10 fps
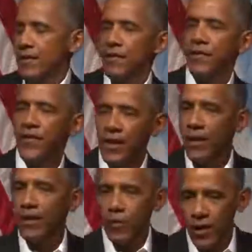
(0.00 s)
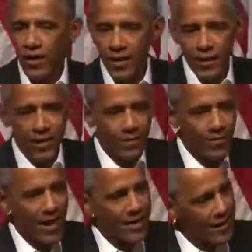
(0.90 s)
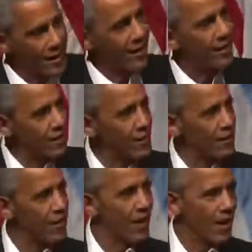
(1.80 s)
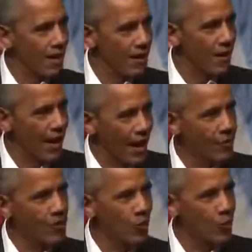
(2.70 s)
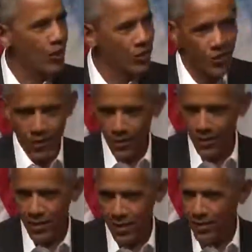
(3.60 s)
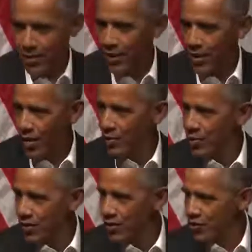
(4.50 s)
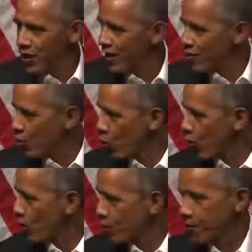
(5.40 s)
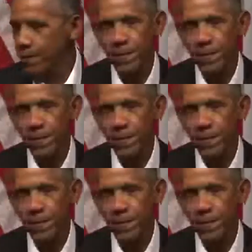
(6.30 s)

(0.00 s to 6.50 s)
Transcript: filled with idealism and absolutely certain that somehow I was going to change the world.